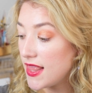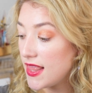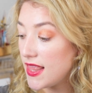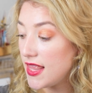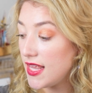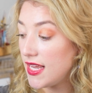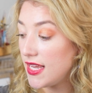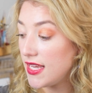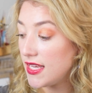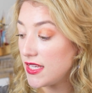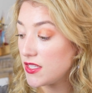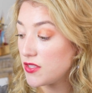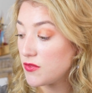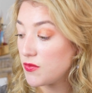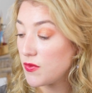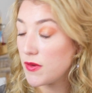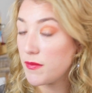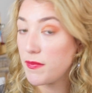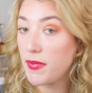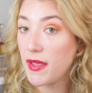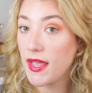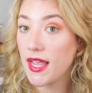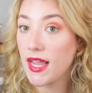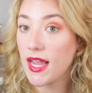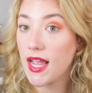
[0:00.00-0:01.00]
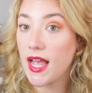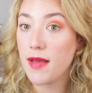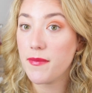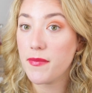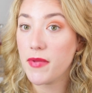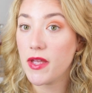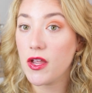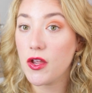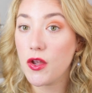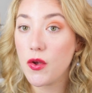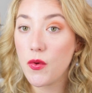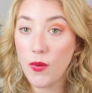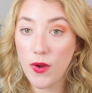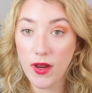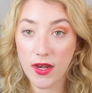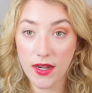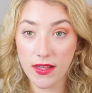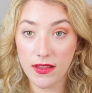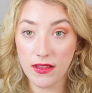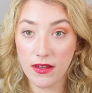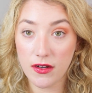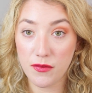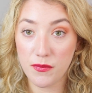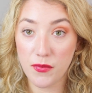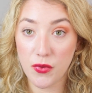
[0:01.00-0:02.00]
these would pick up and go on
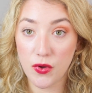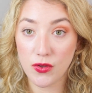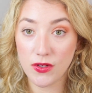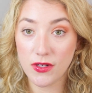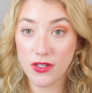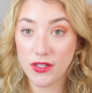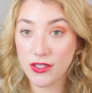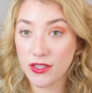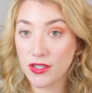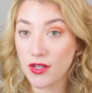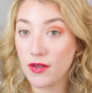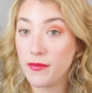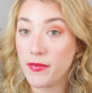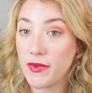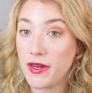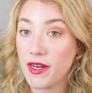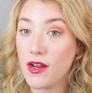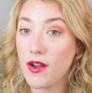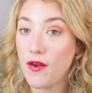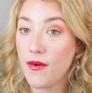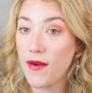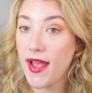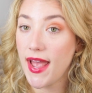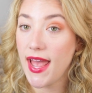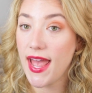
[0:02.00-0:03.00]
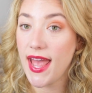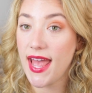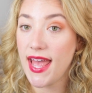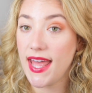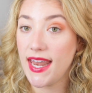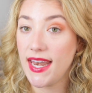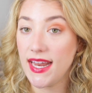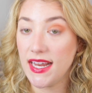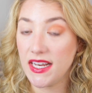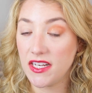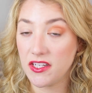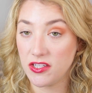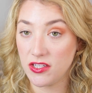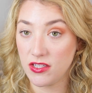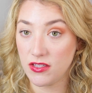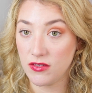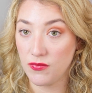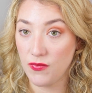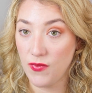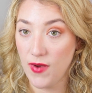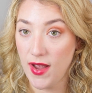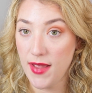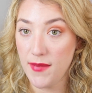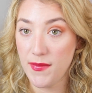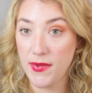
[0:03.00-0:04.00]
a little bolder. So I'm going to go ahead and
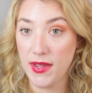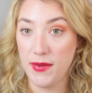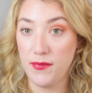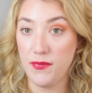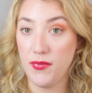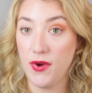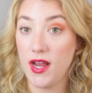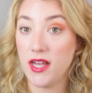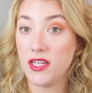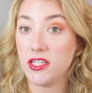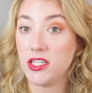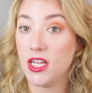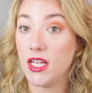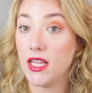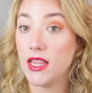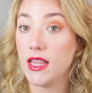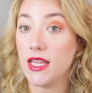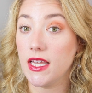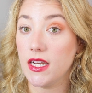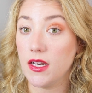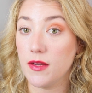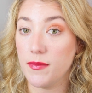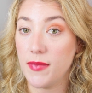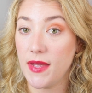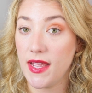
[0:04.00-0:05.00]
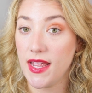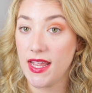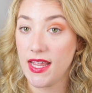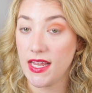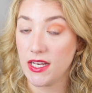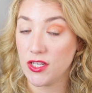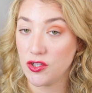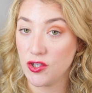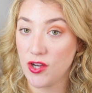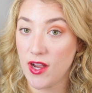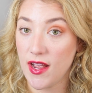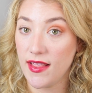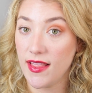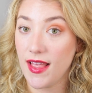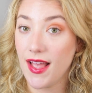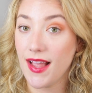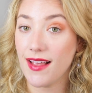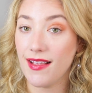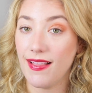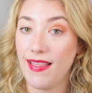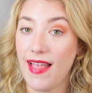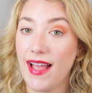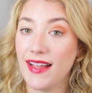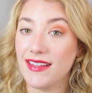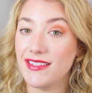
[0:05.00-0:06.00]
just wet my brush a little bit and try that
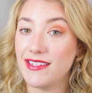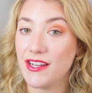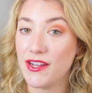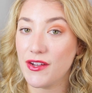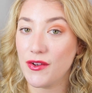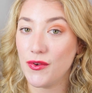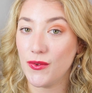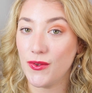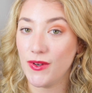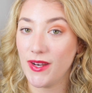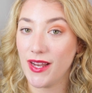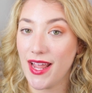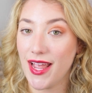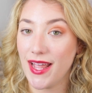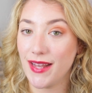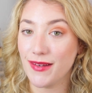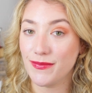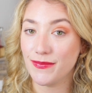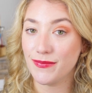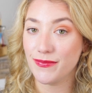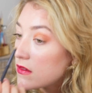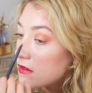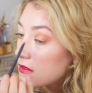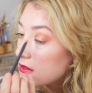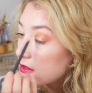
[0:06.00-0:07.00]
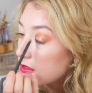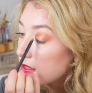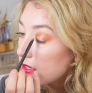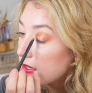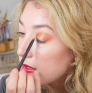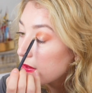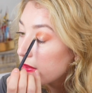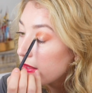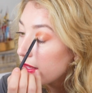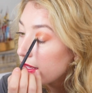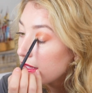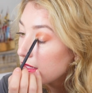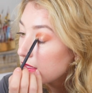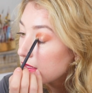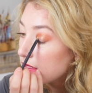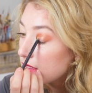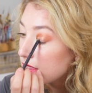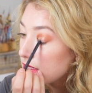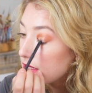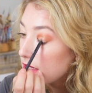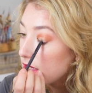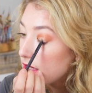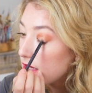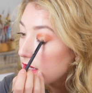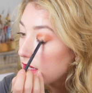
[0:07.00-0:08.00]
Galactic Gold again. So let's
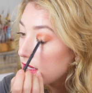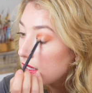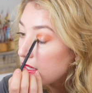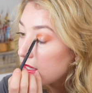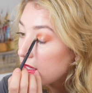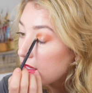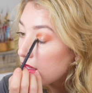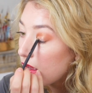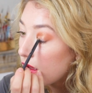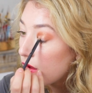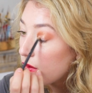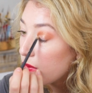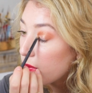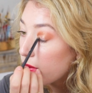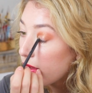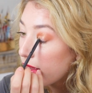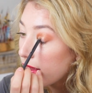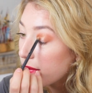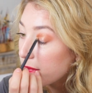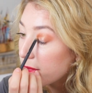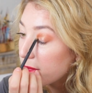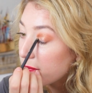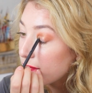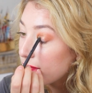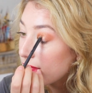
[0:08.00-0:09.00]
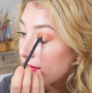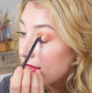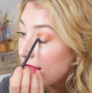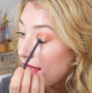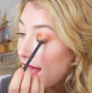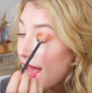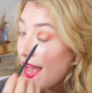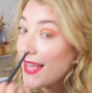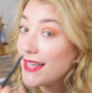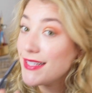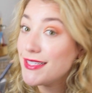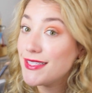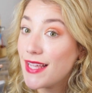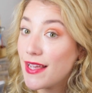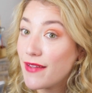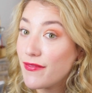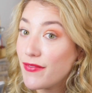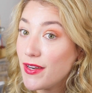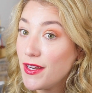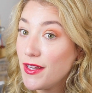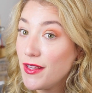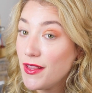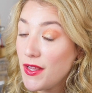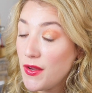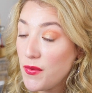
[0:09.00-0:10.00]
see. Okay, that
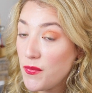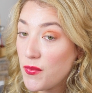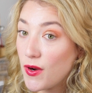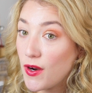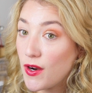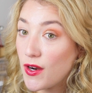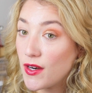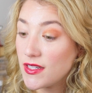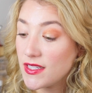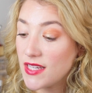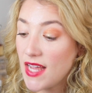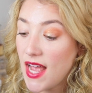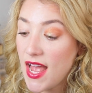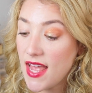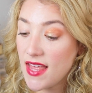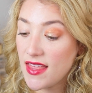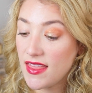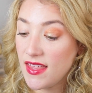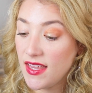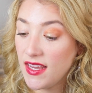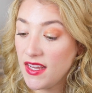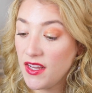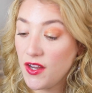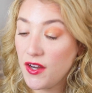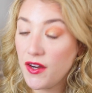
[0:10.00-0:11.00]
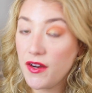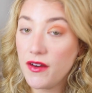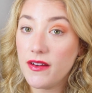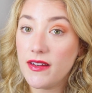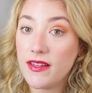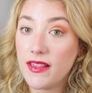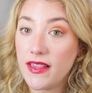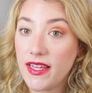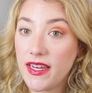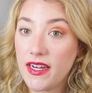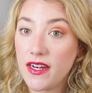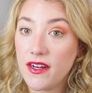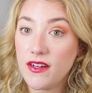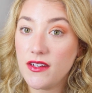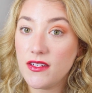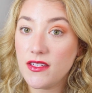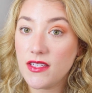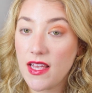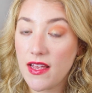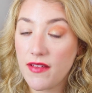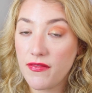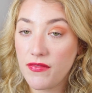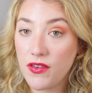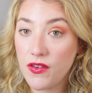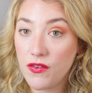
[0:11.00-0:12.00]
definitely worked. I think her glitters,
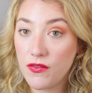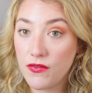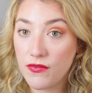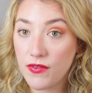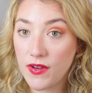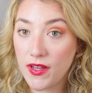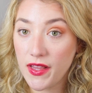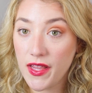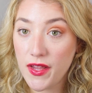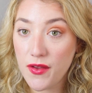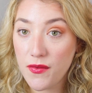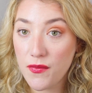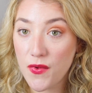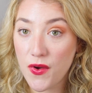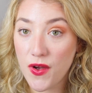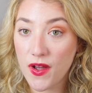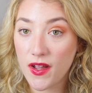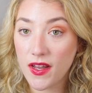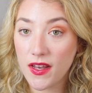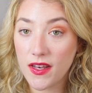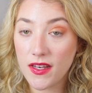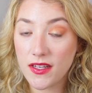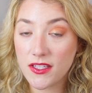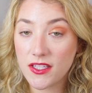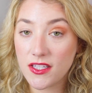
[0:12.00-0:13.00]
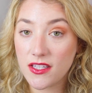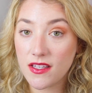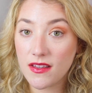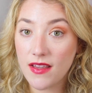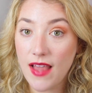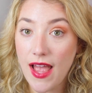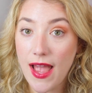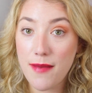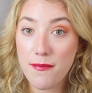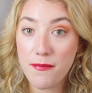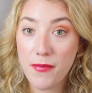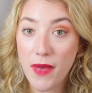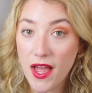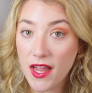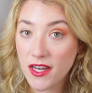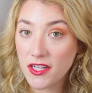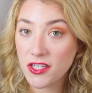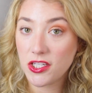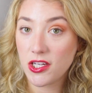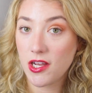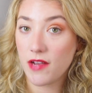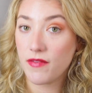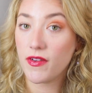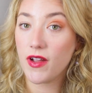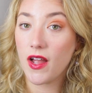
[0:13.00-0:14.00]
if you really want that
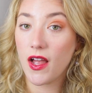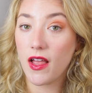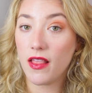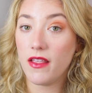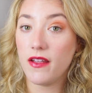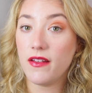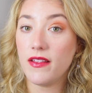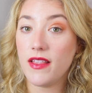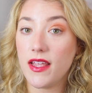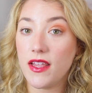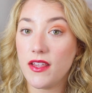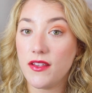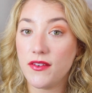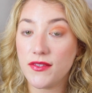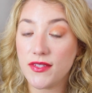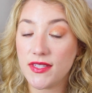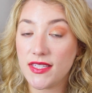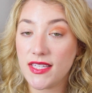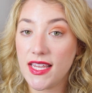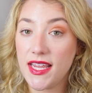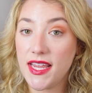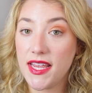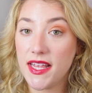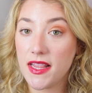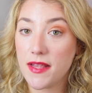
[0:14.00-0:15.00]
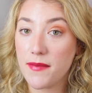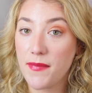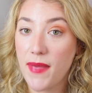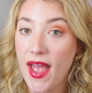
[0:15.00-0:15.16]
punch of color that you see in the